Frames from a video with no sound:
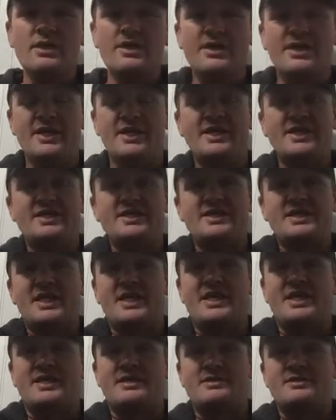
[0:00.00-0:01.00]
his
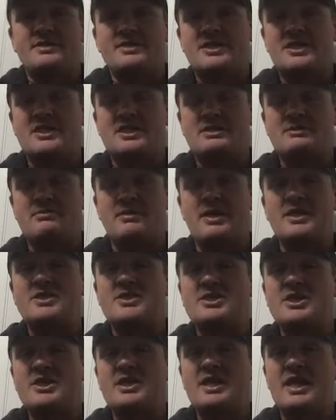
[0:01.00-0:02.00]

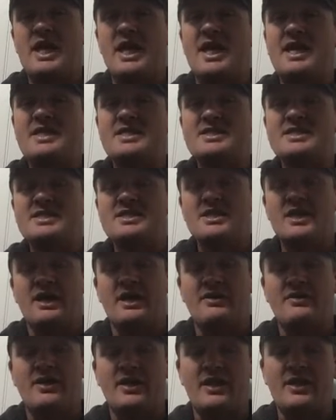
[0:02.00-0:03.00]
suspension ends,
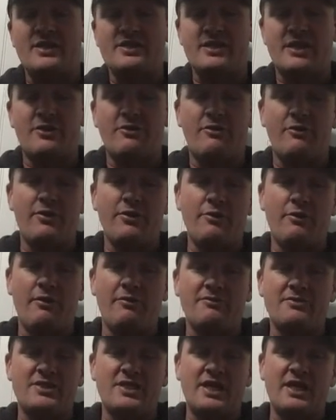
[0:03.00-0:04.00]
that he is under in
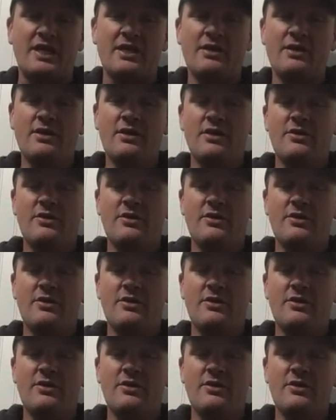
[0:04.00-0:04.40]
UFC.